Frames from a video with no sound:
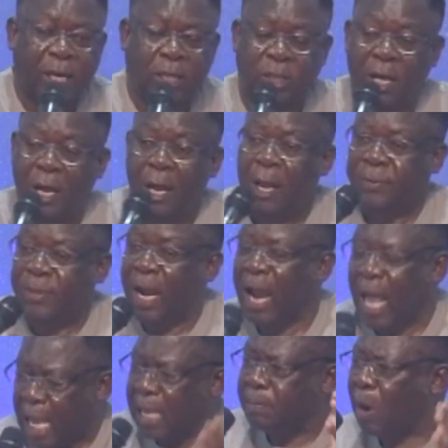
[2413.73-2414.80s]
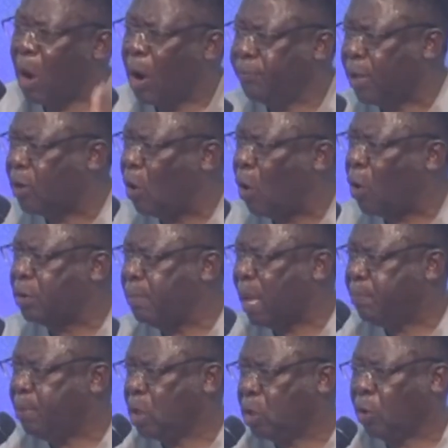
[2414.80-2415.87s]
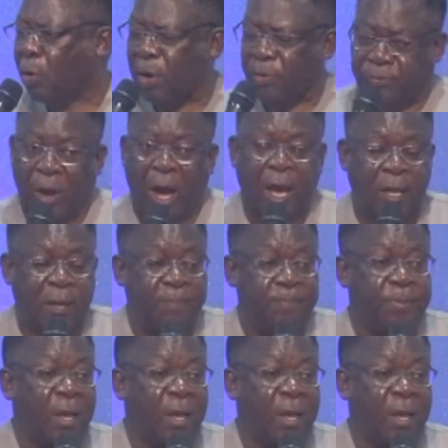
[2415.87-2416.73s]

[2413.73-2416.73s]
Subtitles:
that the name of the Lord may be glorified.